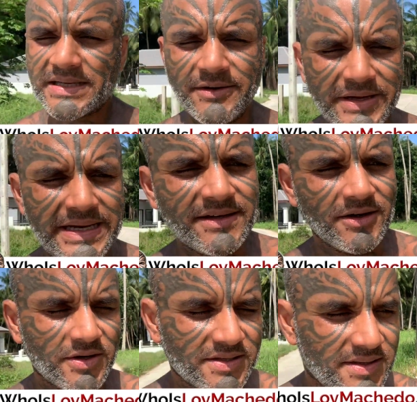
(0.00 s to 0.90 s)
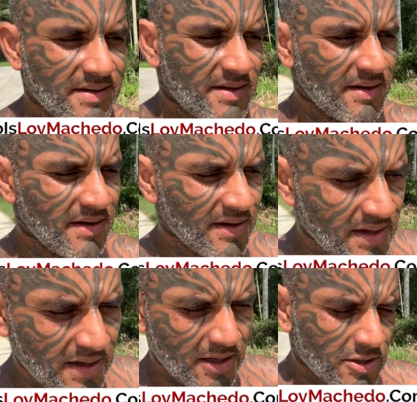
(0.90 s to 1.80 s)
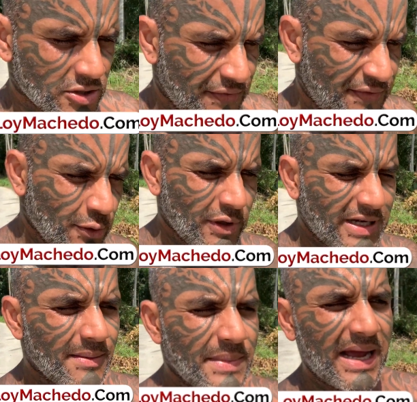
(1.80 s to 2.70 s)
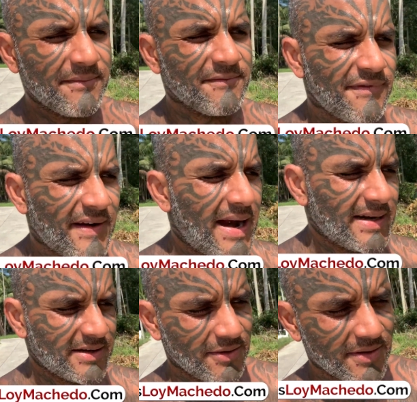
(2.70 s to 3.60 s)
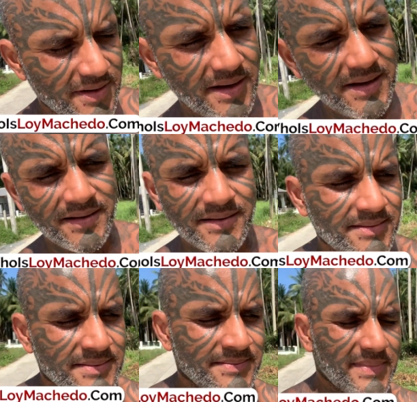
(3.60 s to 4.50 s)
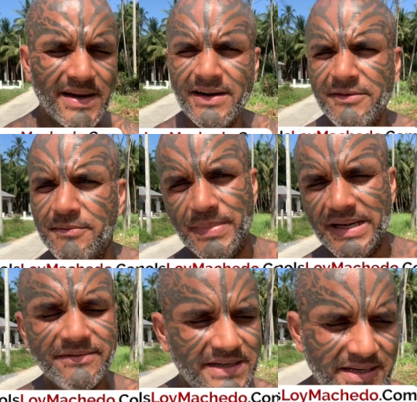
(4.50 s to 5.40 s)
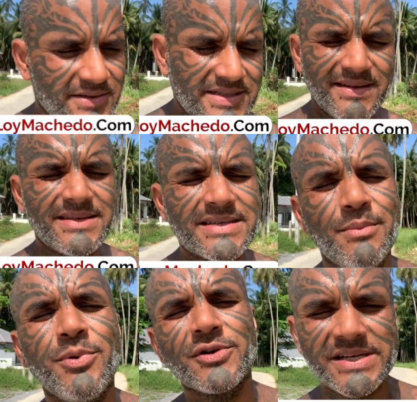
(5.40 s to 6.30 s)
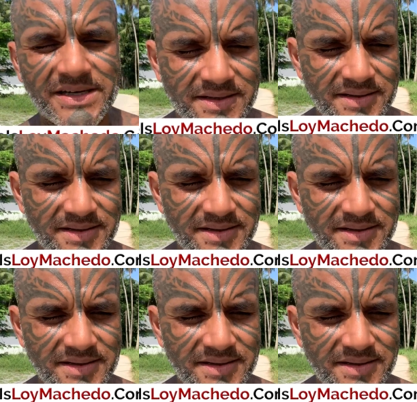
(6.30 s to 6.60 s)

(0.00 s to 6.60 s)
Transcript: I had to eat a lot. So if you tell me I'm fat, or I never believe it. I would say this is bullshit.